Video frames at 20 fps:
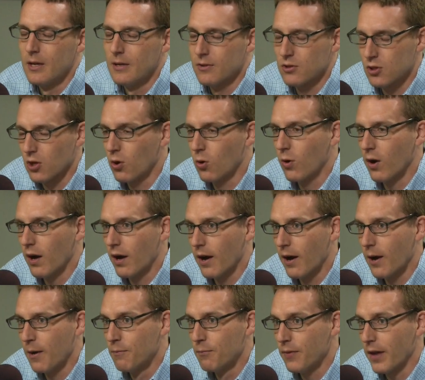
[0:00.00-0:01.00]
So,
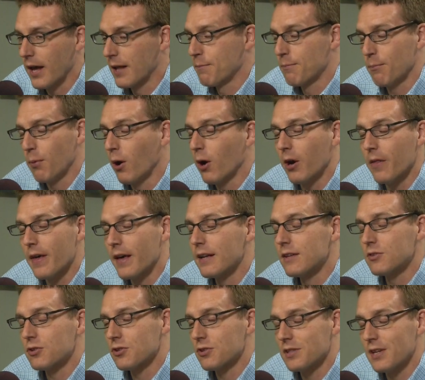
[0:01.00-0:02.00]
and part of that
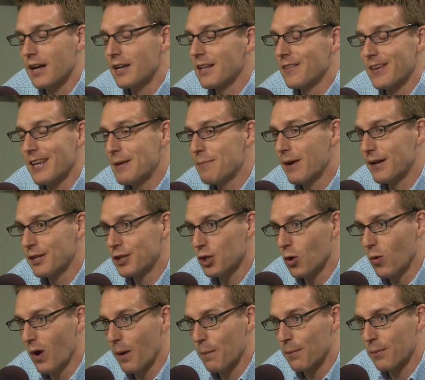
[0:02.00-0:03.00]
is just the idea that he might
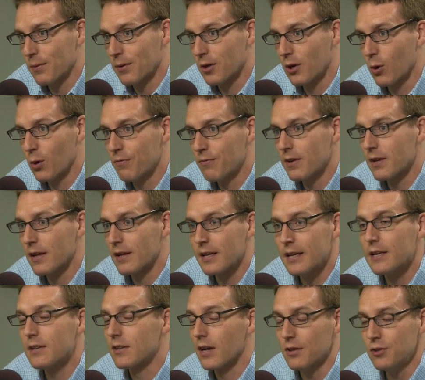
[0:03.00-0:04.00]
show up. You know, if
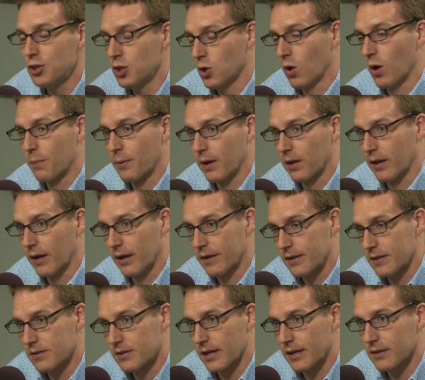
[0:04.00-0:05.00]
he does show up at a lot of
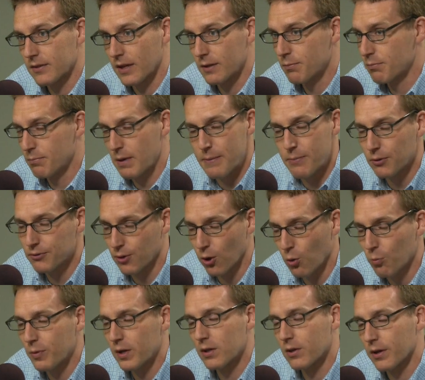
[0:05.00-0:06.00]
these things. And people
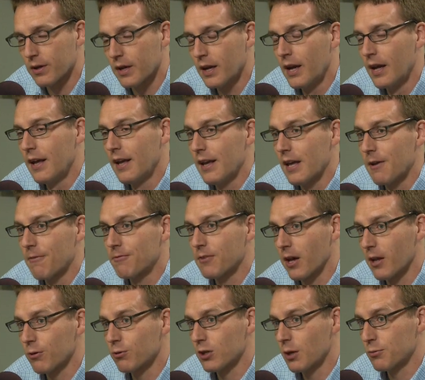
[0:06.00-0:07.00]
told me, look, if
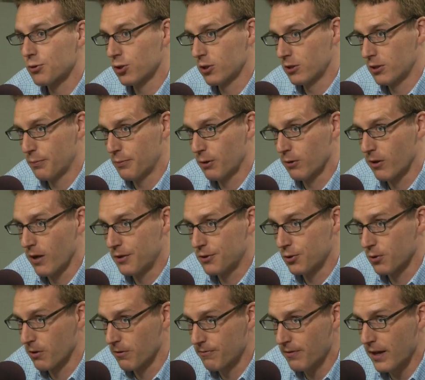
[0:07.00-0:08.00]
Donald Trump shows up at
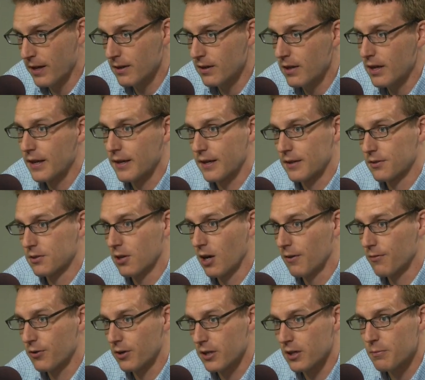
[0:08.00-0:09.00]
your event, it gets
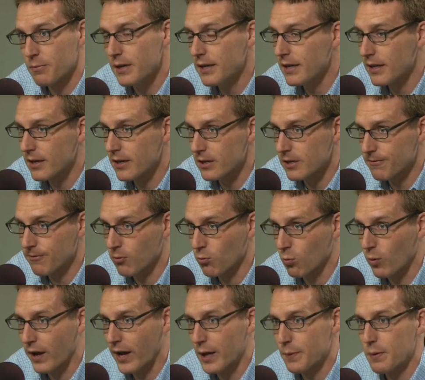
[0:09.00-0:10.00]
covered in the media in a different
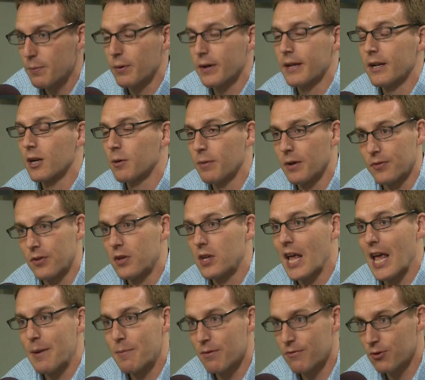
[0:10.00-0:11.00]
way. People hear about the
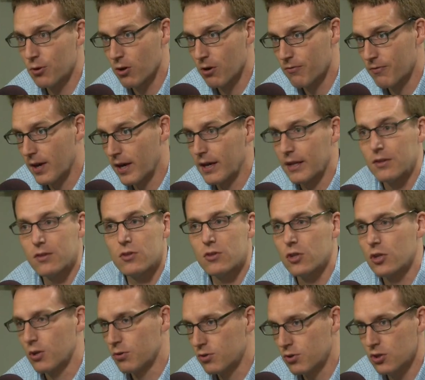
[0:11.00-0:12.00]
name of your event.
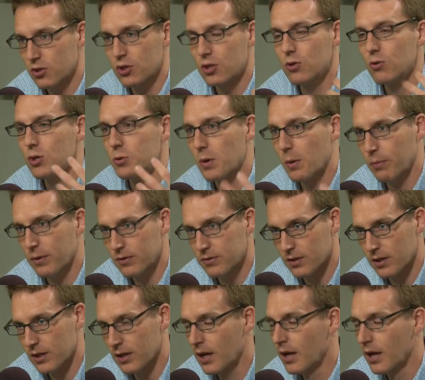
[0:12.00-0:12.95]
It's huge publicity.